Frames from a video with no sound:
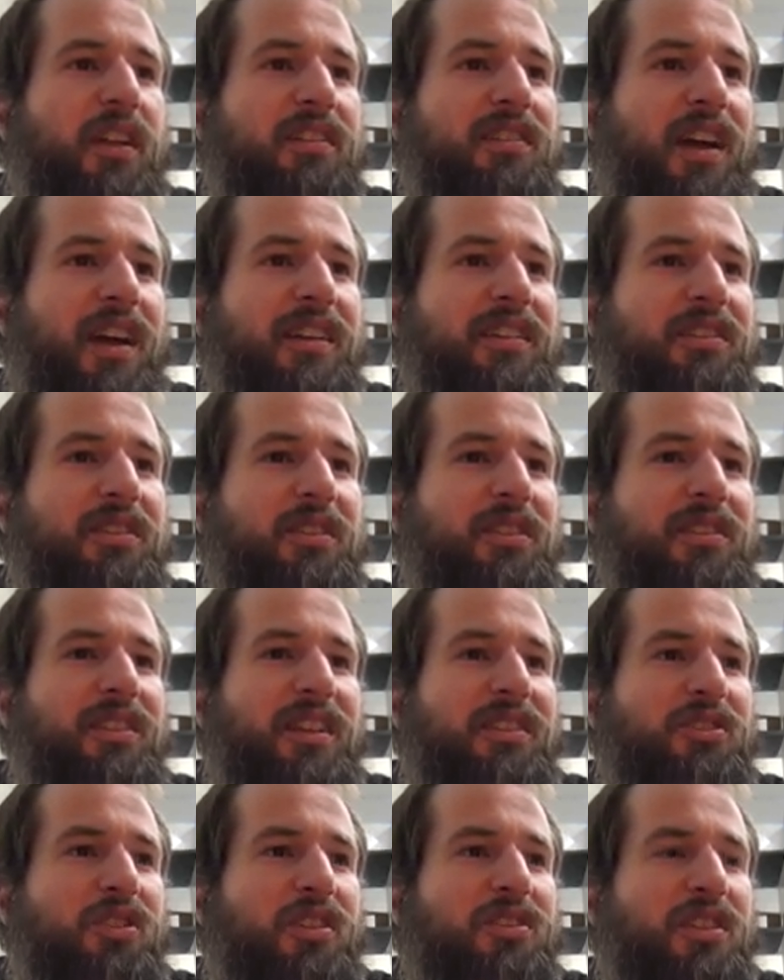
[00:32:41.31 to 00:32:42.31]
that dietary
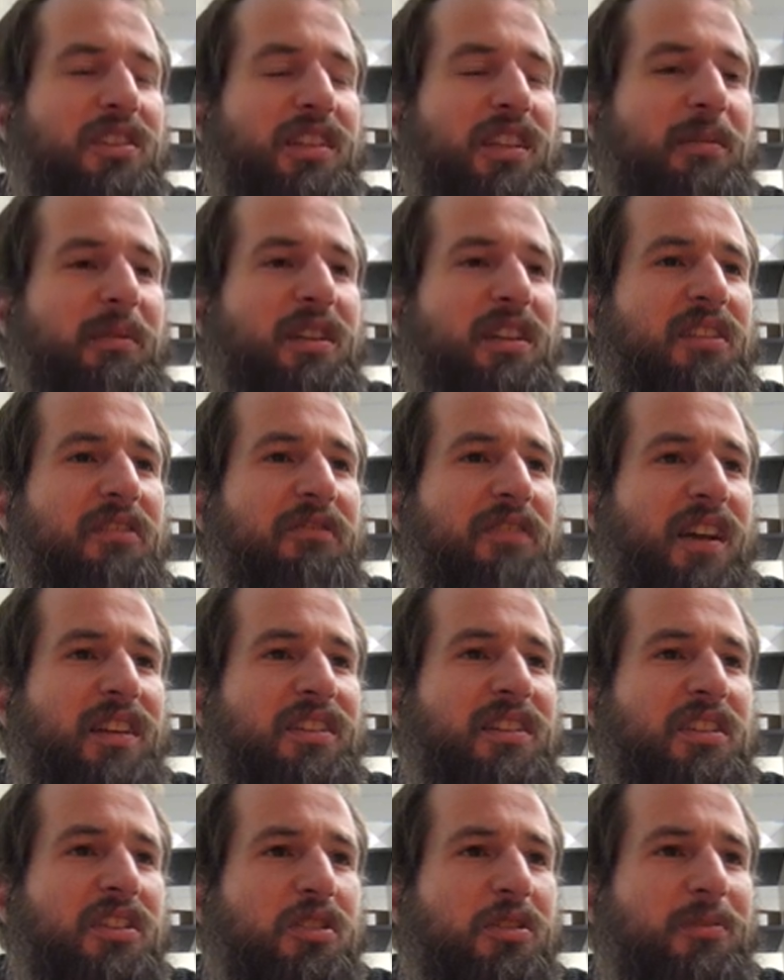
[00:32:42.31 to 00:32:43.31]
cholesterol has a limited
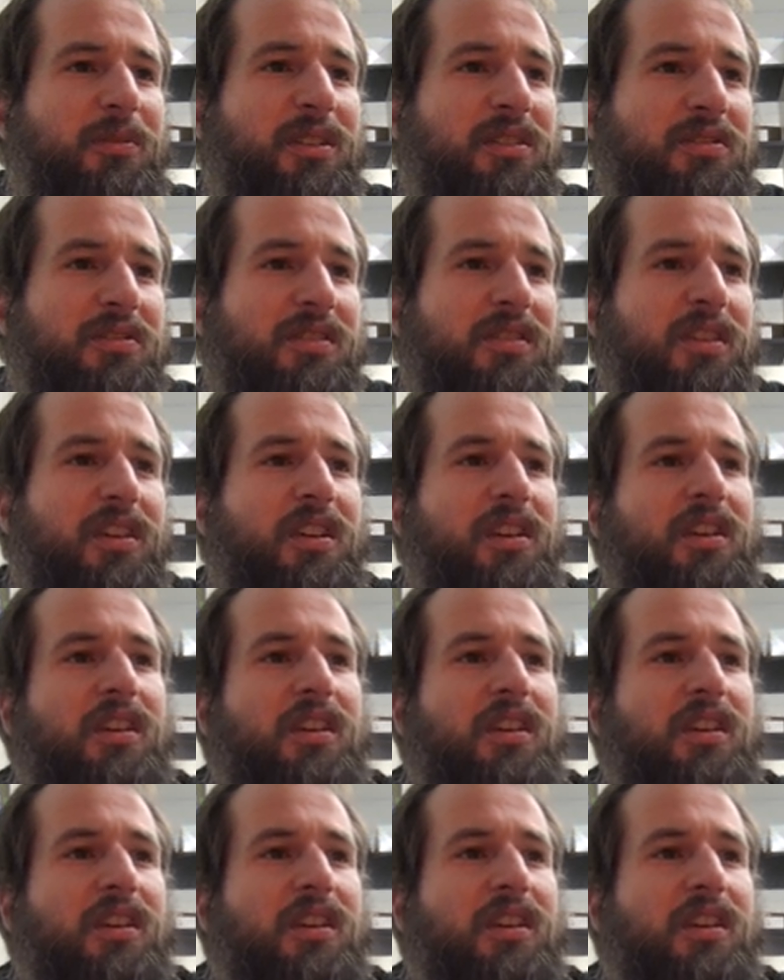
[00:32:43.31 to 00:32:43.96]
effect in humans.